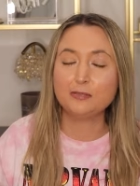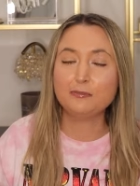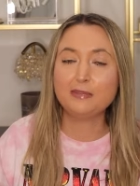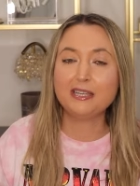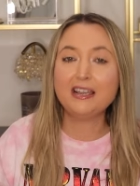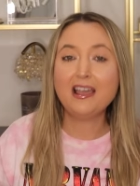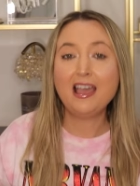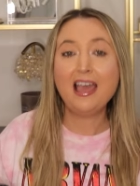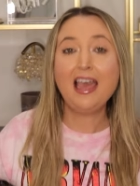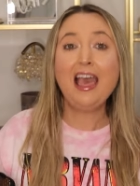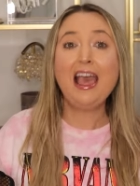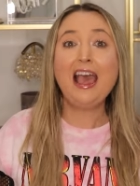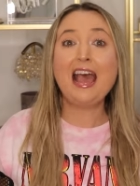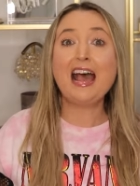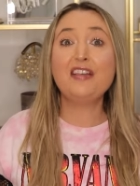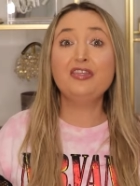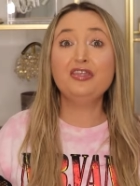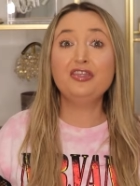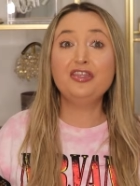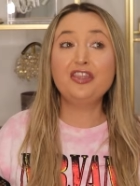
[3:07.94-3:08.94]
to me.
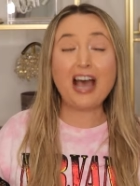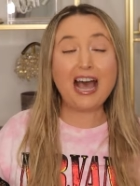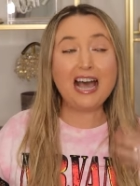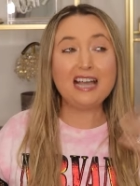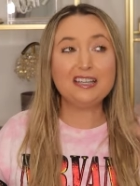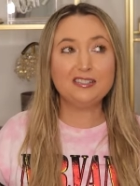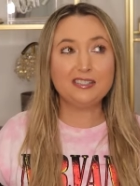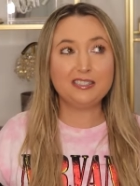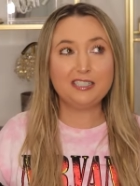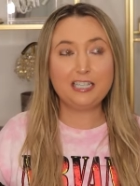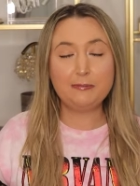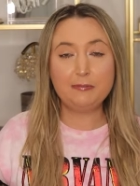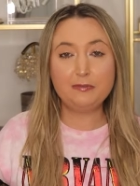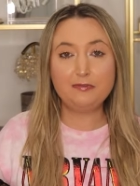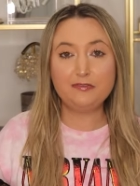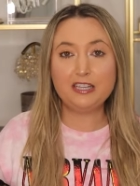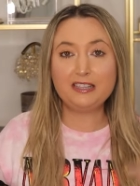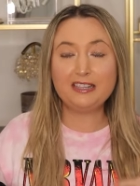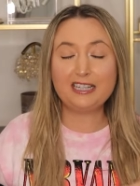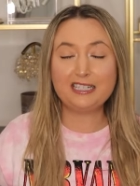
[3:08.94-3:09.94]
And that is the type
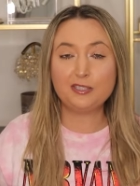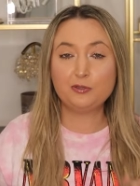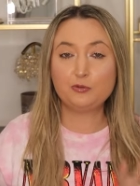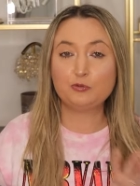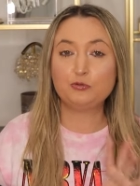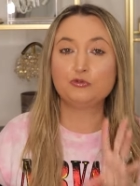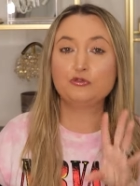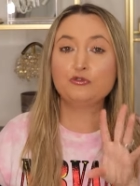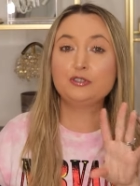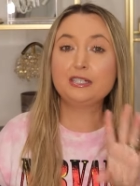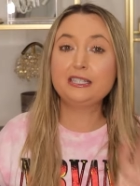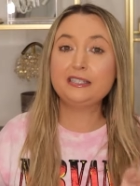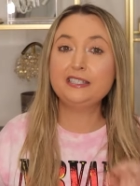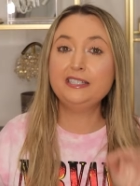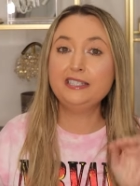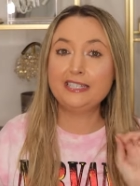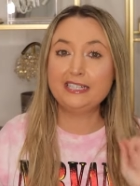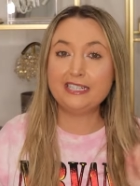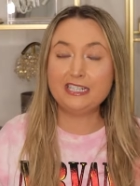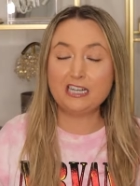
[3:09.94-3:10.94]
of thing that is really
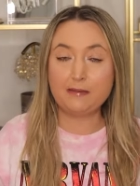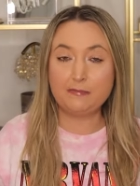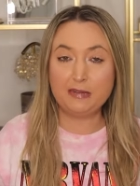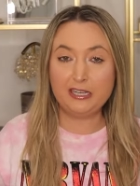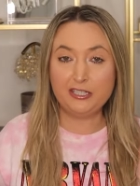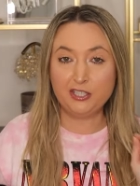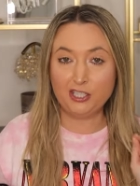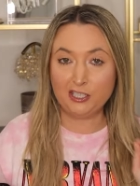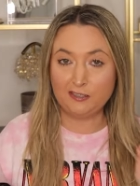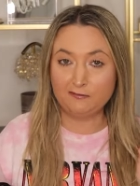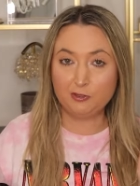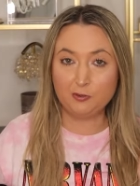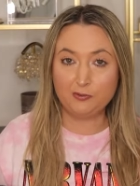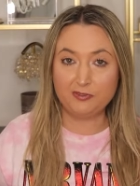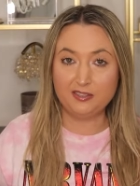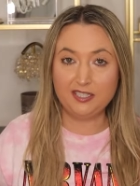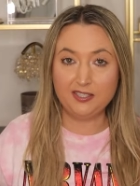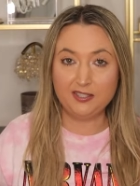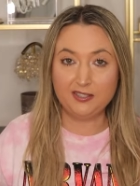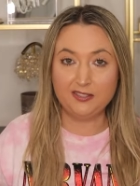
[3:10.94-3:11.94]
getting on my nerves
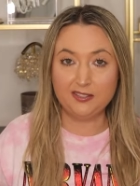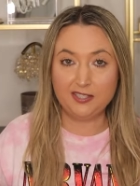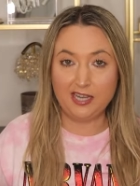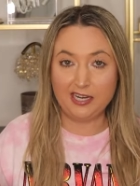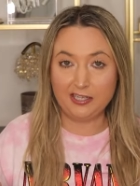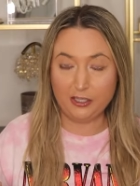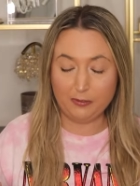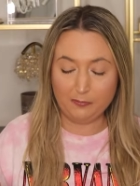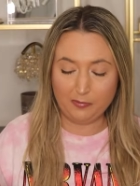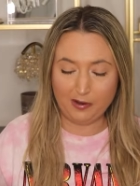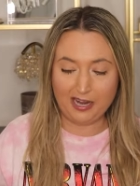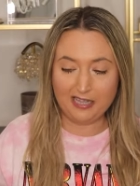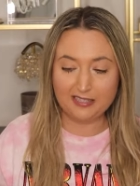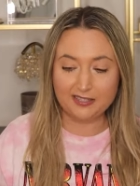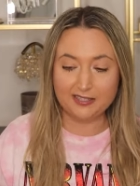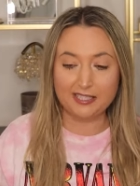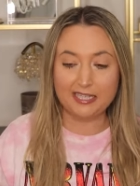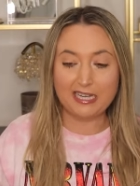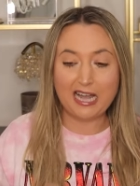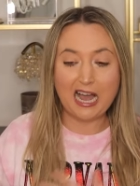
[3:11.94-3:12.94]
with these designer
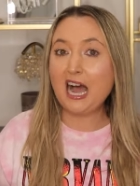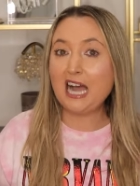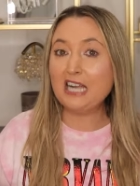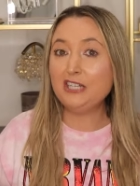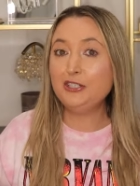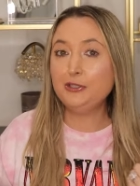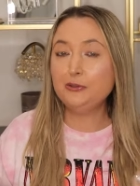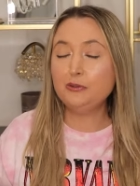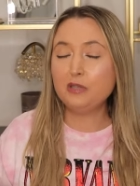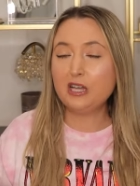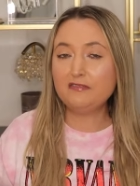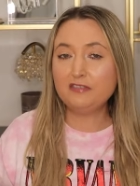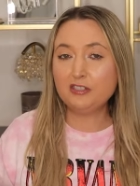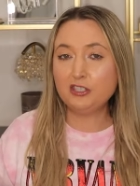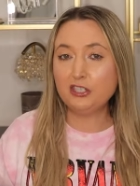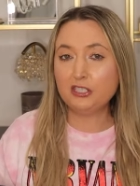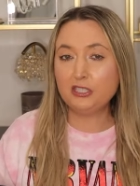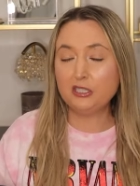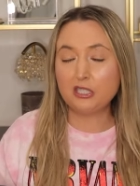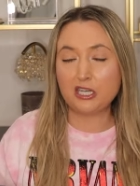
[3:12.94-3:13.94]
brands. Like, I do love a
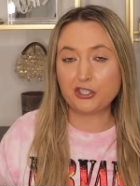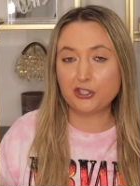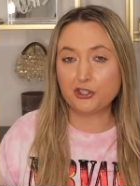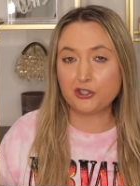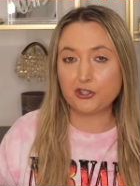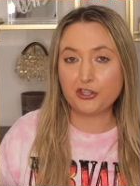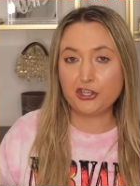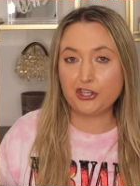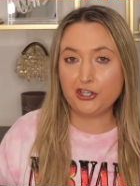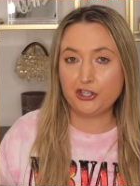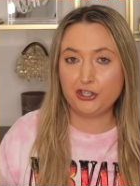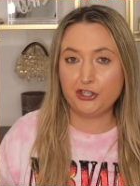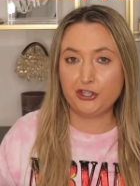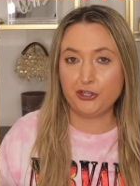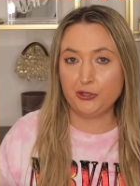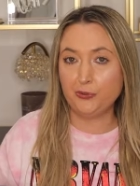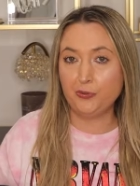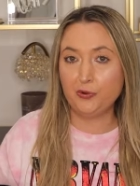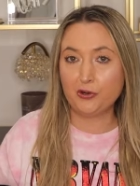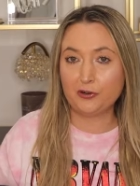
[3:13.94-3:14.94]
good luxury
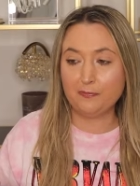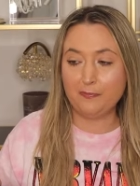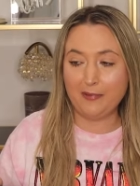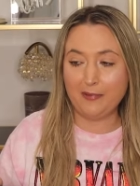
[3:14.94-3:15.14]
shoe or